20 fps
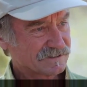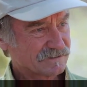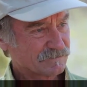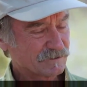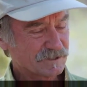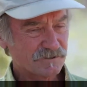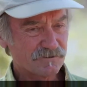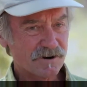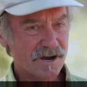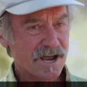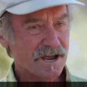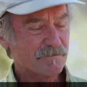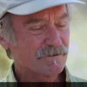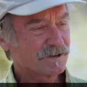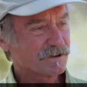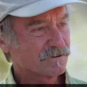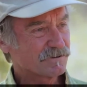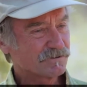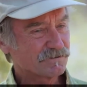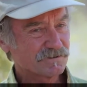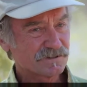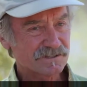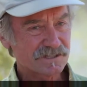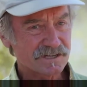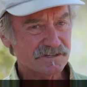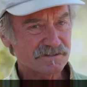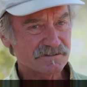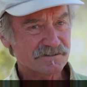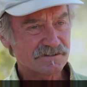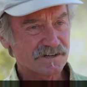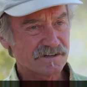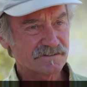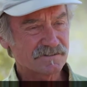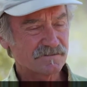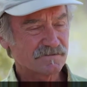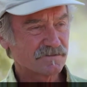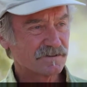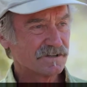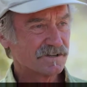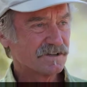We go through this exercise
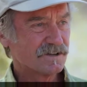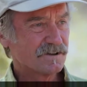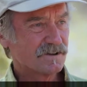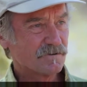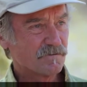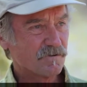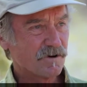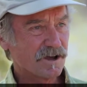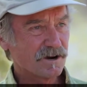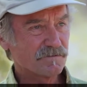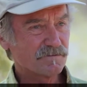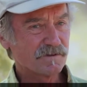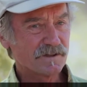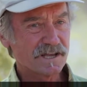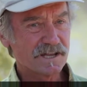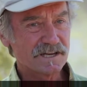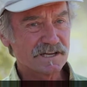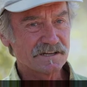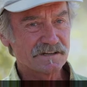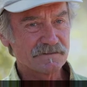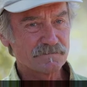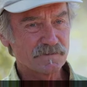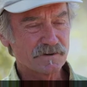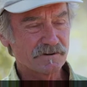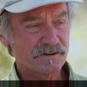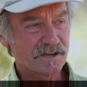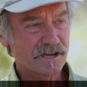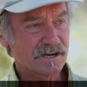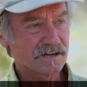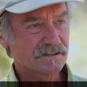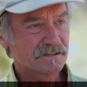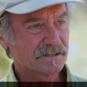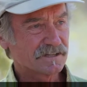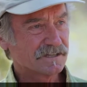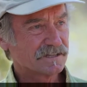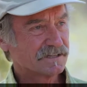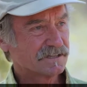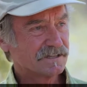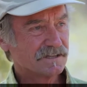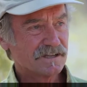of water planning
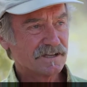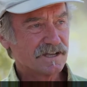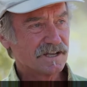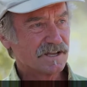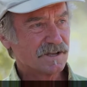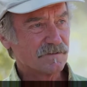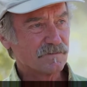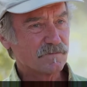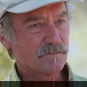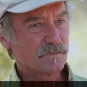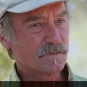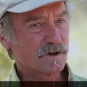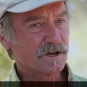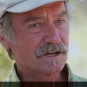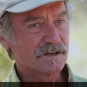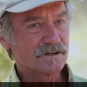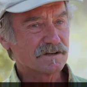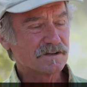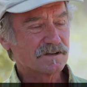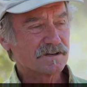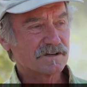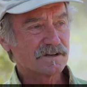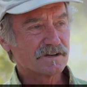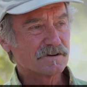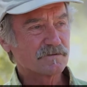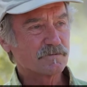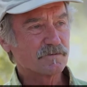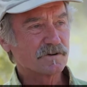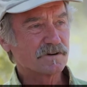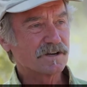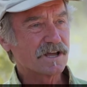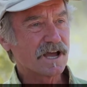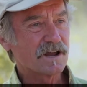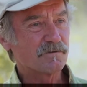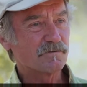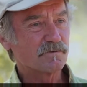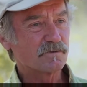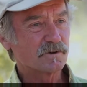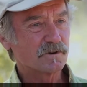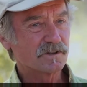periodically, but we're not
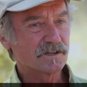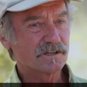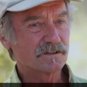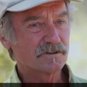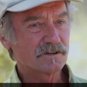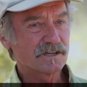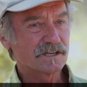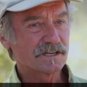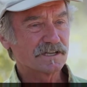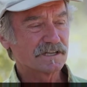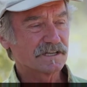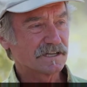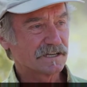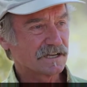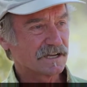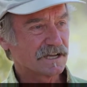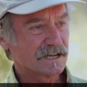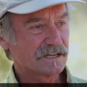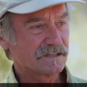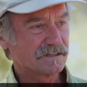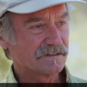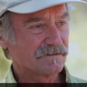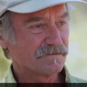really looking at